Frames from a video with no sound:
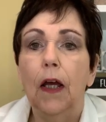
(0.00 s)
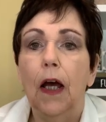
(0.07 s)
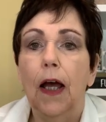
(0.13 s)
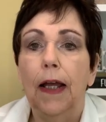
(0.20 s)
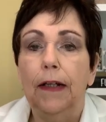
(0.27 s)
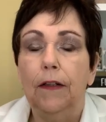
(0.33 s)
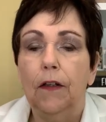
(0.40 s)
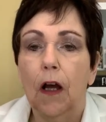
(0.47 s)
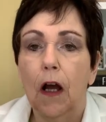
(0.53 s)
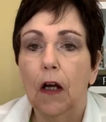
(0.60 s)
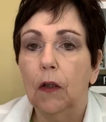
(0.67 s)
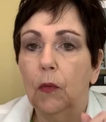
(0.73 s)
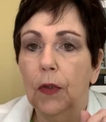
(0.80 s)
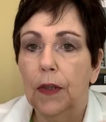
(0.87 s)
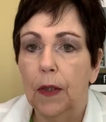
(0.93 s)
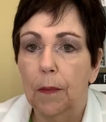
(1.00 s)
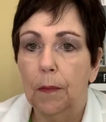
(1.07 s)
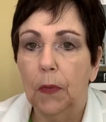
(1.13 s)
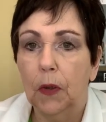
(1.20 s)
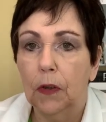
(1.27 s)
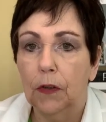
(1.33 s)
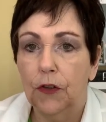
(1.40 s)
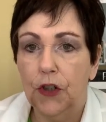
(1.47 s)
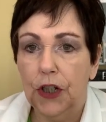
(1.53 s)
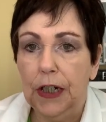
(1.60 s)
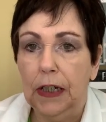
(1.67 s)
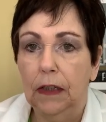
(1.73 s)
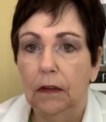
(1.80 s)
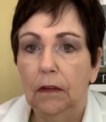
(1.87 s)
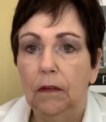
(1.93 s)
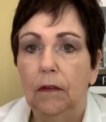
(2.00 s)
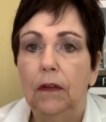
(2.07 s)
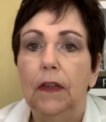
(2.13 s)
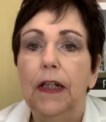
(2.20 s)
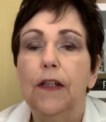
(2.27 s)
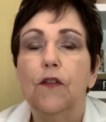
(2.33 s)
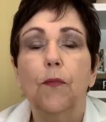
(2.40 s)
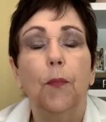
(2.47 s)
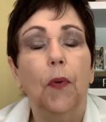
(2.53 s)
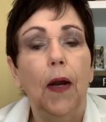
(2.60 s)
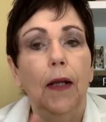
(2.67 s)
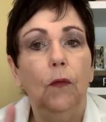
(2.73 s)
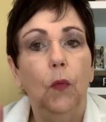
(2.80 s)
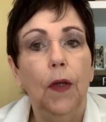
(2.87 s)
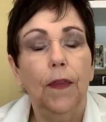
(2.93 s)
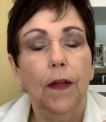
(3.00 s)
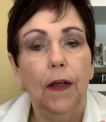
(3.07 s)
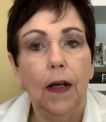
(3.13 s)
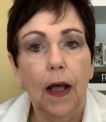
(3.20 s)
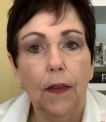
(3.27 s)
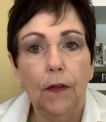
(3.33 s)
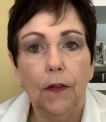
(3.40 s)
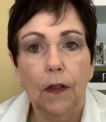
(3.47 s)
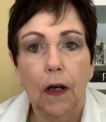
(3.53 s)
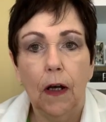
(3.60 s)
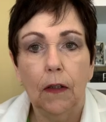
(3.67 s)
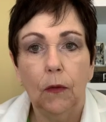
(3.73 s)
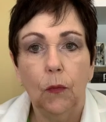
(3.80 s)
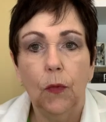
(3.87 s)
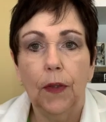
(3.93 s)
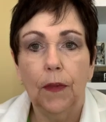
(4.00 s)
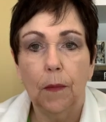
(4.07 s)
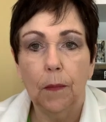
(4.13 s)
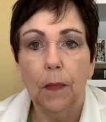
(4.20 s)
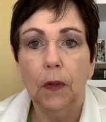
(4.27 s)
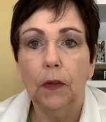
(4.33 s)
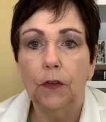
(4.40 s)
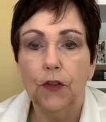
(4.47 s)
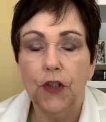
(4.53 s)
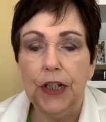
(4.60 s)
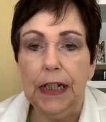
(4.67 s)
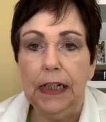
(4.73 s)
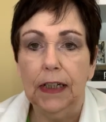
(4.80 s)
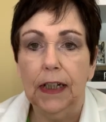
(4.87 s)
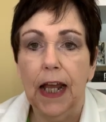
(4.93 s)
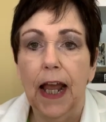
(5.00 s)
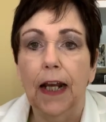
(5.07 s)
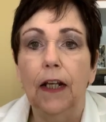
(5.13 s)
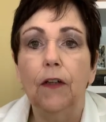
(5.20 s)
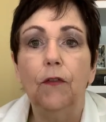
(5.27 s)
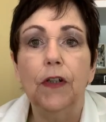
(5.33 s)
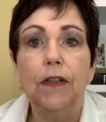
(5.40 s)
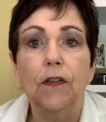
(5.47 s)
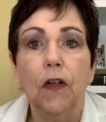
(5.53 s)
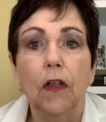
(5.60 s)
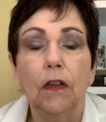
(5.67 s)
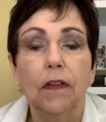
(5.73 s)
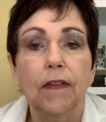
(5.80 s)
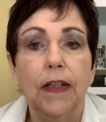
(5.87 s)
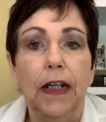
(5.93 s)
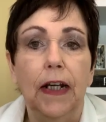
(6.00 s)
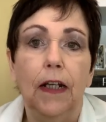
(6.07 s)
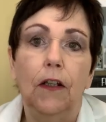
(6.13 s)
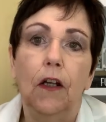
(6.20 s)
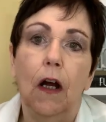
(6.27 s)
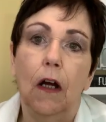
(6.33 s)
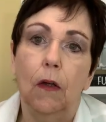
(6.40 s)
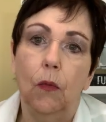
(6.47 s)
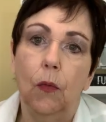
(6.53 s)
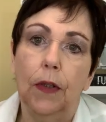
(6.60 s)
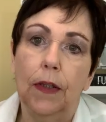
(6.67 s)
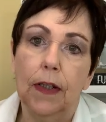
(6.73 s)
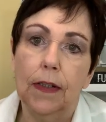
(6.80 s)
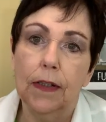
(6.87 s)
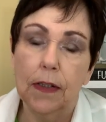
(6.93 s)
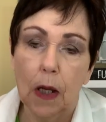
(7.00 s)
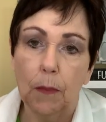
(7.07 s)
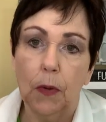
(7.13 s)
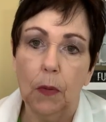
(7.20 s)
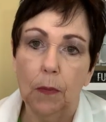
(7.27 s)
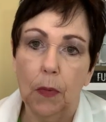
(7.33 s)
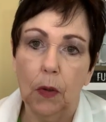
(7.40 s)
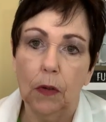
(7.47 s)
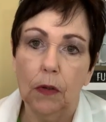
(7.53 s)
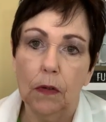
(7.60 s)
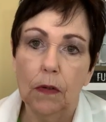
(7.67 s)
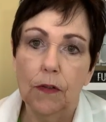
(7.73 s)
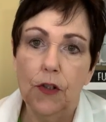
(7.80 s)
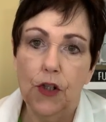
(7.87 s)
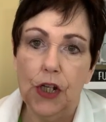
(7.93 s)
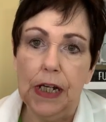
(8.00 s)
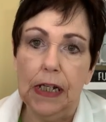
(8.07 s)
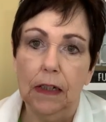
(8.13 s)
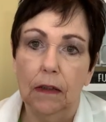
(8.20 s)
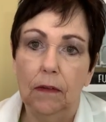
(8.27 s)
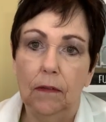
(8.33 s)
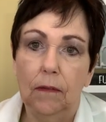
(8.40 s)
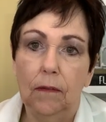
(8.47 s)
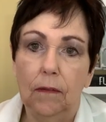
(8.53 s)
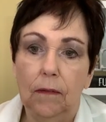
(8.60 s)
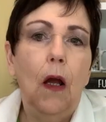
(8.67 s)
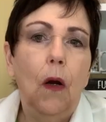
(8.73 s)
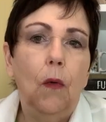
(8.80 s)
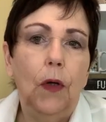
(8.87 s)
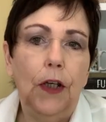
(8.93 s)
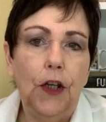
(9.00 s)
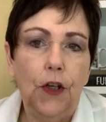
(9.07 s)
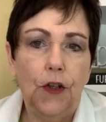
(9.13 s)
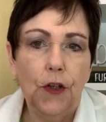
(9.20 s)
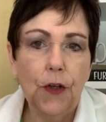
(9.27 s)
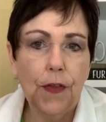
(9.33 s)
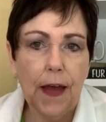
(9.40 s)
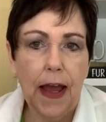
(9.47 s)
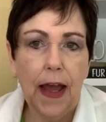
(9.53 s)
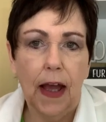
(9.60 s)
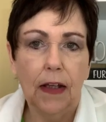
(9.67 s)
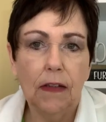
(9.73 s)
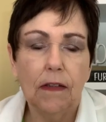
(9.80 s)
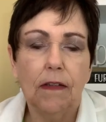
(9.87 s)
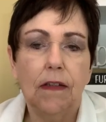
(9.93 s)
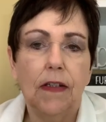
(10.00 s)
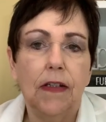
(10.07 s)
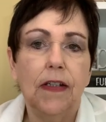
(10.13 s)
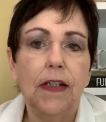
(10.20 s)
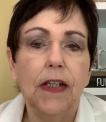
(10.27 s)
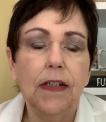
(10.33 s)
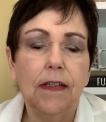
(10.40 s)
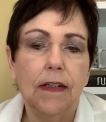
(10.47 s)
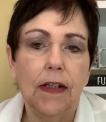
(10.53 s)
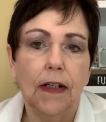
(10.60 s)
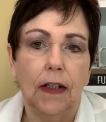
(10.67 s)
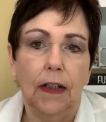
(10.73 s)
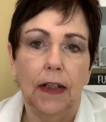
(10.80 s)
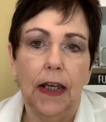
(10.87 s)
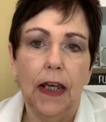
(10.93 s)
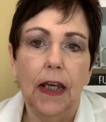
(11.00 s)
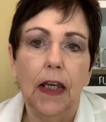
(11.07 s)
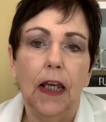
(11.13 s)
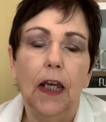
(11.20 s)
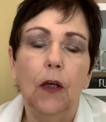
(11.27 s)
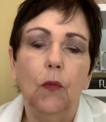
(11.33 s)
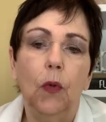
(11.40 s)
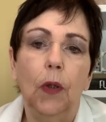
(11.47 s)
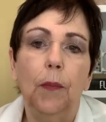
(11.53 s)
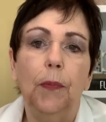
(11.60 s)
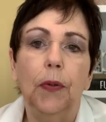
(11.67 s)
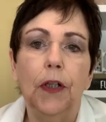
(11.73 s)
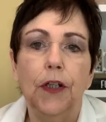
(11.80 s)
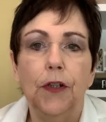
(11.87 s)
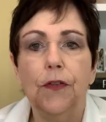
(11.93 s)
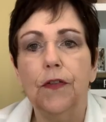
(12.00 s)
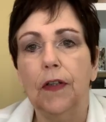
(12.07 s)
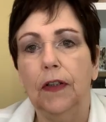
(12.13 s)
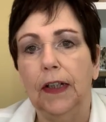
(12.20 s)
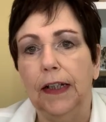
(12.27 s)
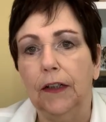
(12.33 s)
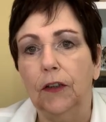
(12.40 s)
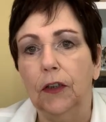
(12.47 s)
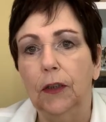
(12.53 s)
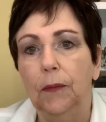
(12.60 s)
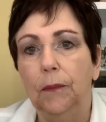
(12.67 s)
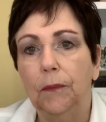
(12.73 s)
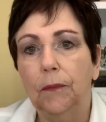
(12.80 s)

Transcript: a dog with a Merle gene is bred with another dog with a Merle gene, and it results in a dog with a double Merle gene. When you do that, statistically, it will produce a litter